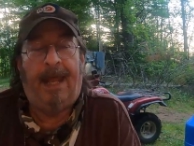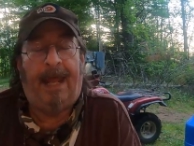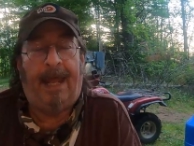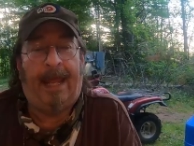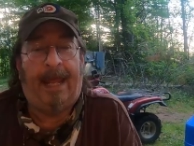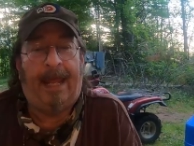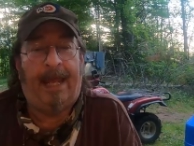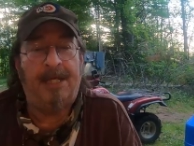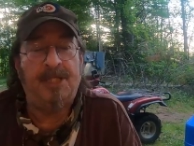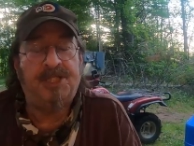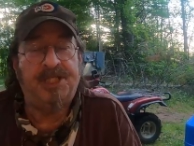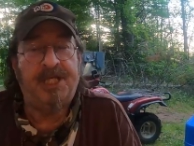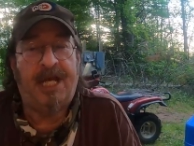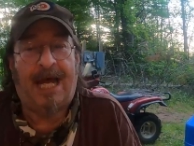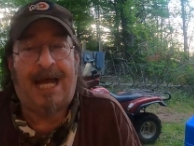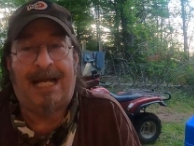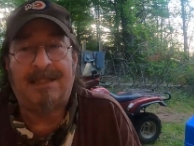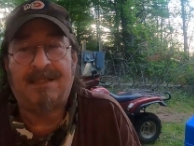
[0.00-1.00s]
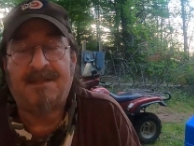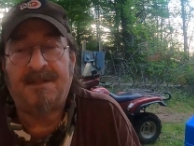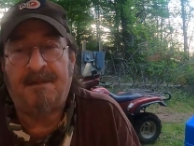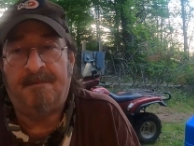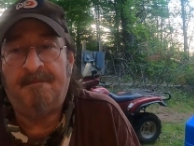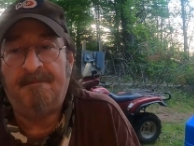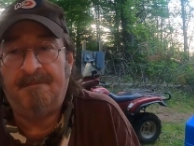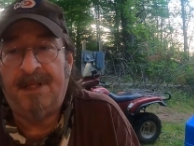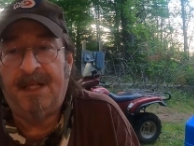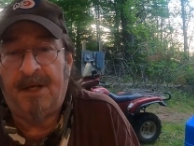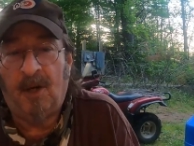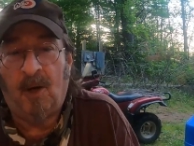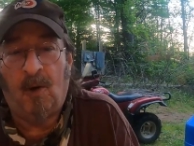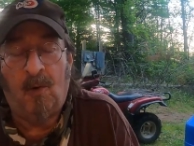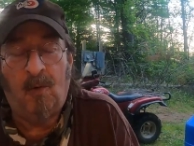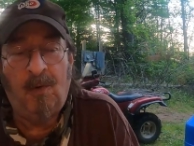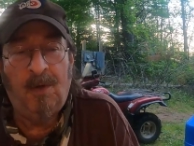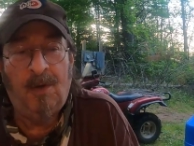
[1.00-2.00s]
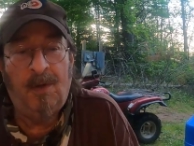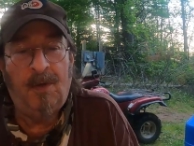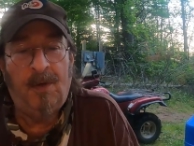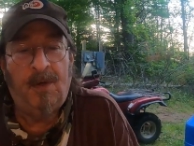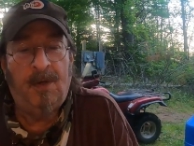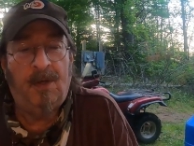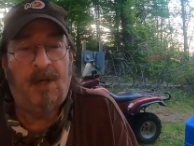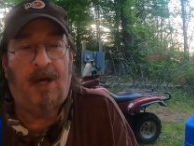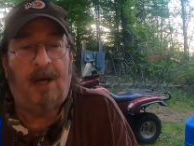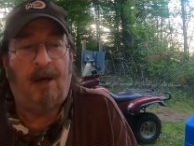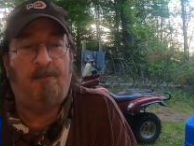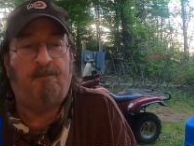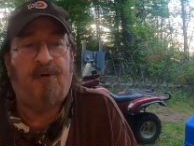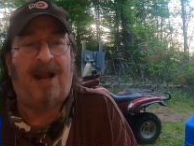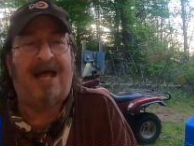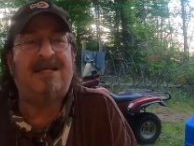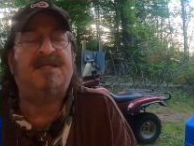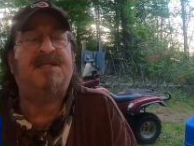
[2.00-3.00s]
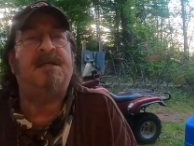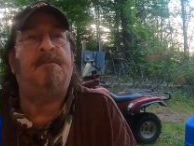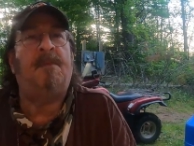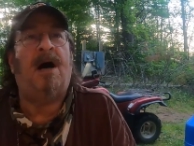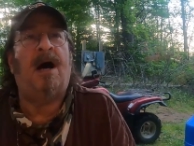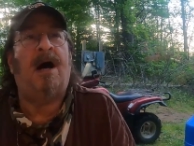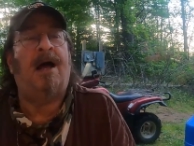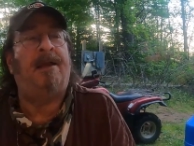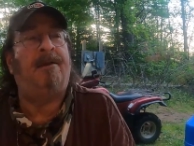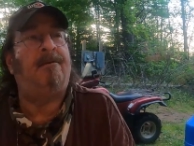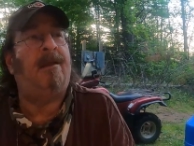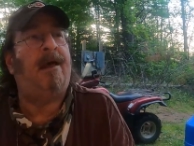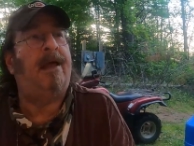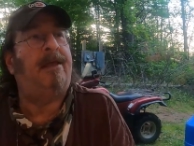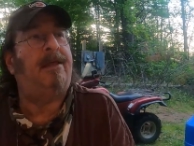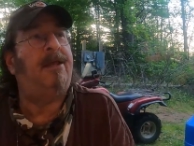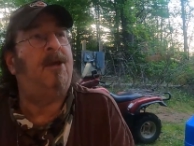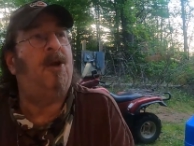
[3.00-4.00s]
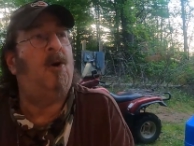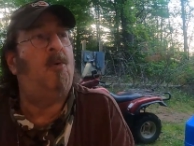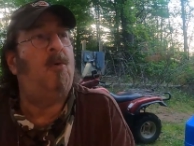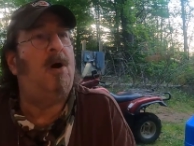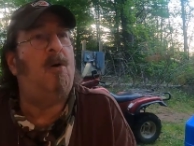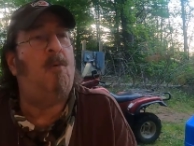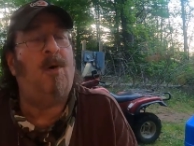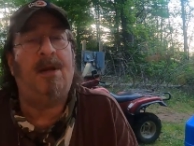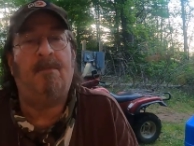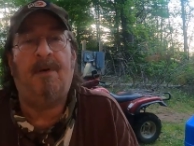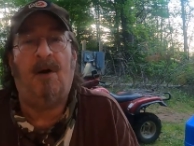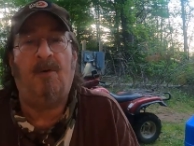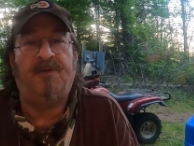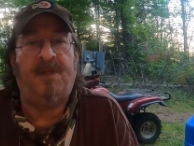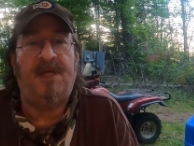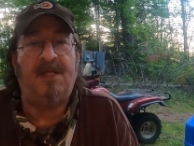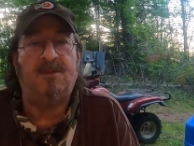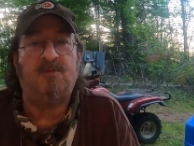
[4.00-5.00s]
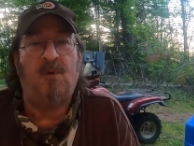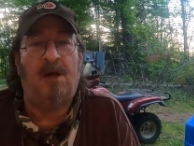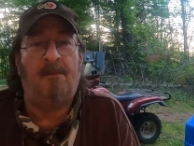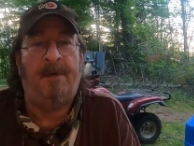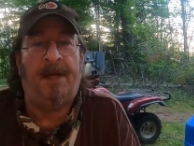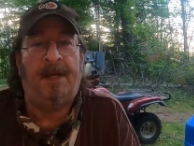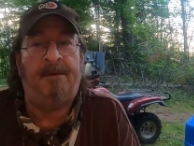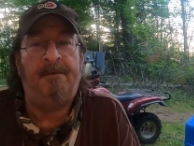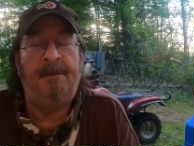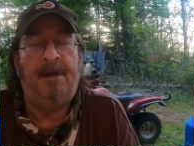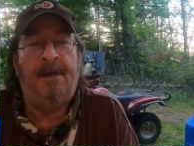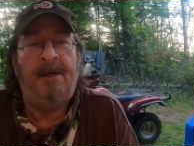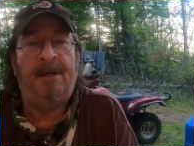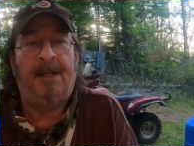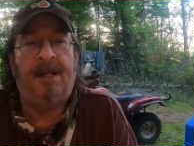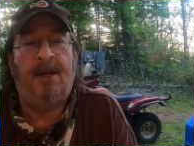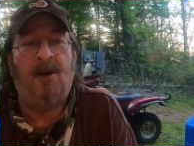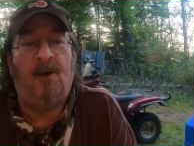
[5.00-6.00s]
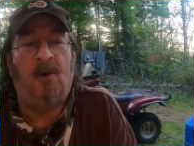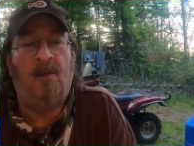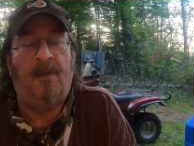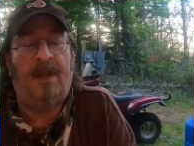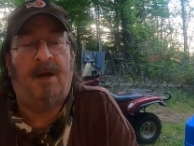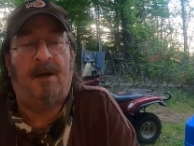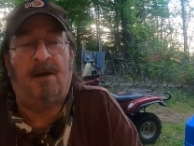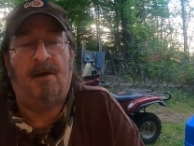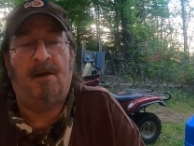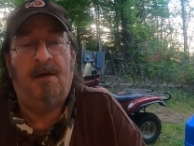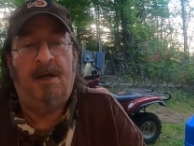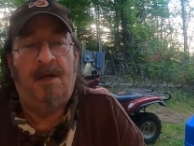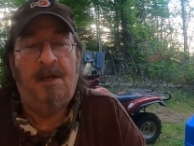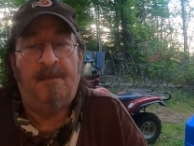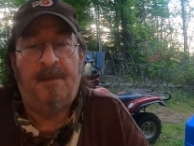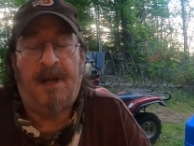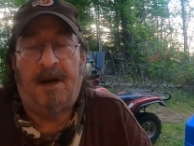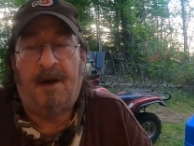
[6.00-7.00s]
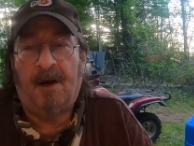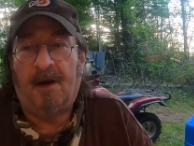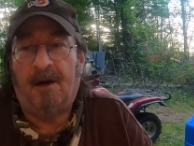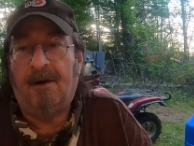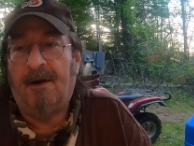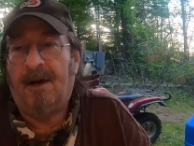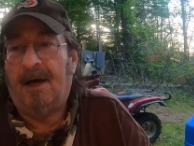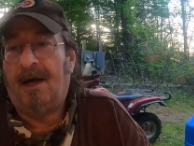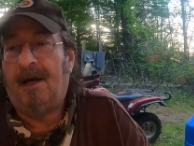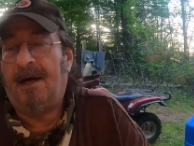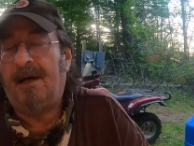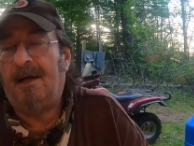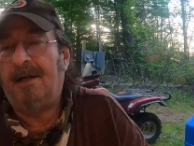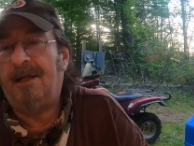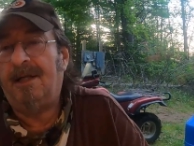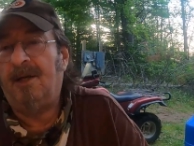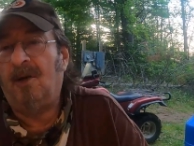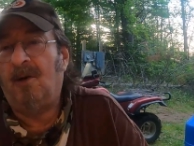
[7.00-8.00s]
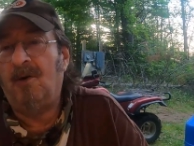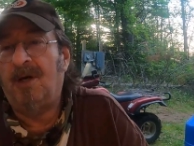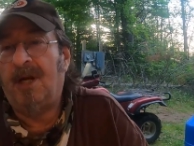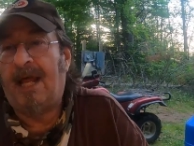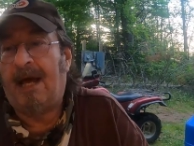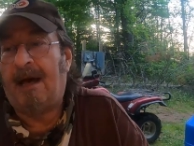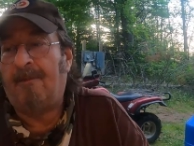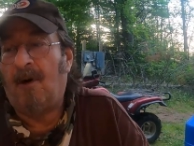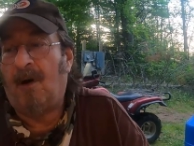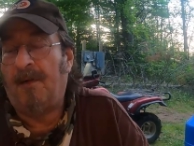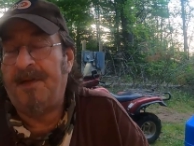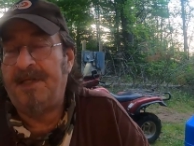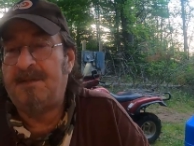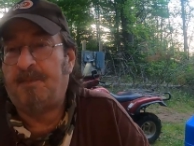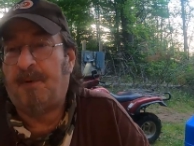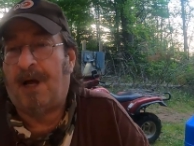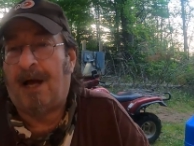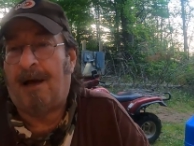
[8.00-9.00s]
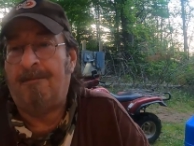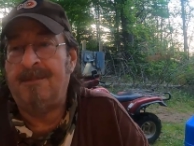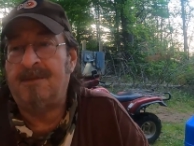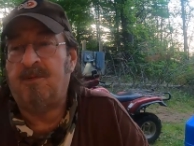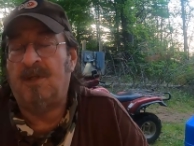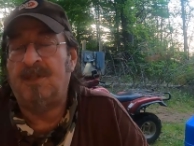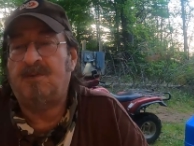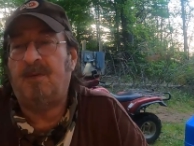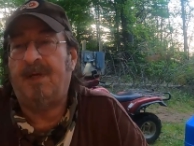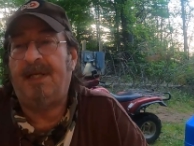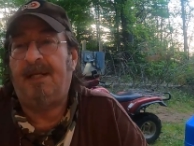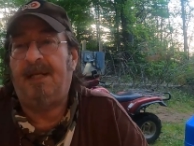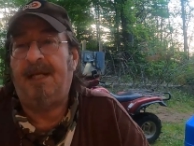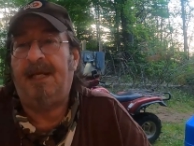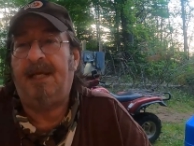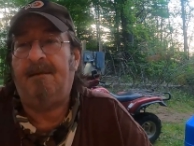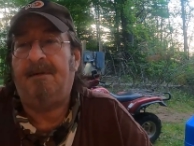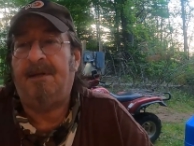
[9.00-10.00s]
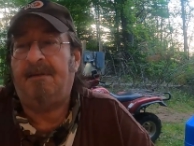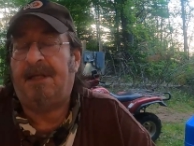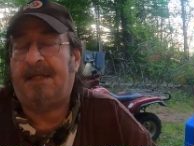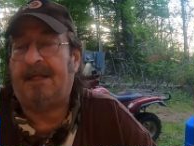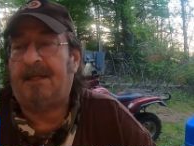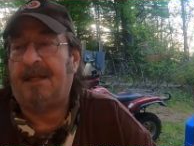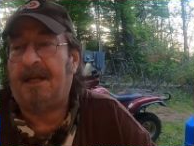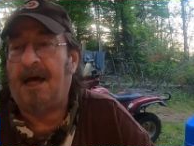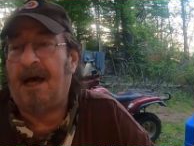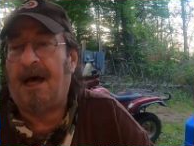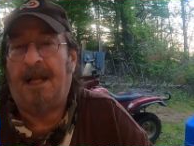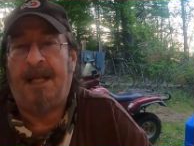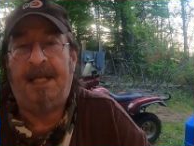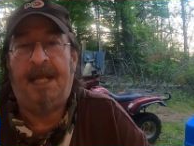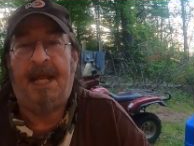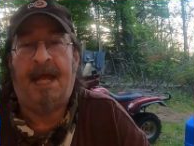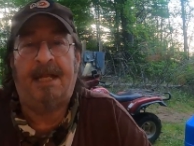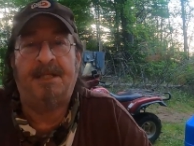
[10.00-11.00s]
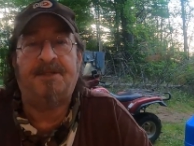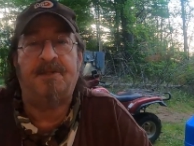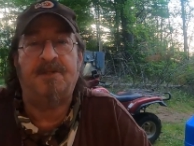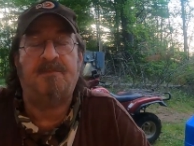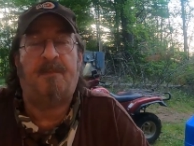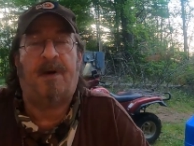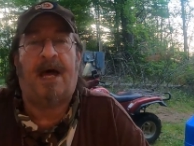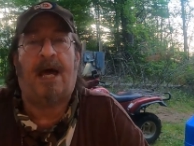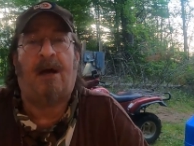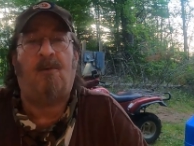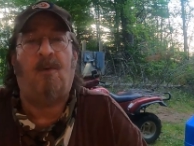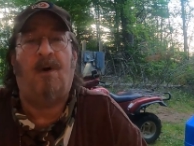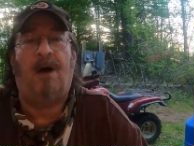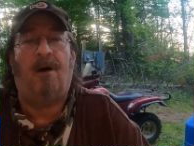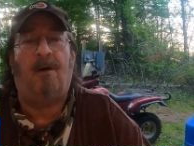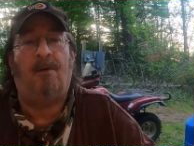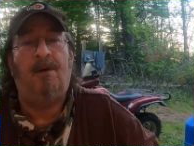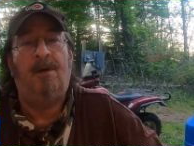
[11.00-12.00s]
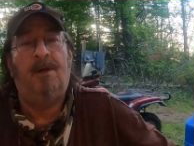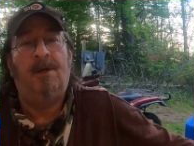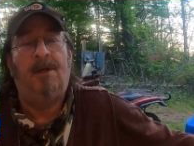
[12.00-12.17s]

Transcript: and she asked him, you know, uh, pressed him on like you know well what about these women you know that are that are uh, you know going to have all these problems once we leave and da da da da and he answers back well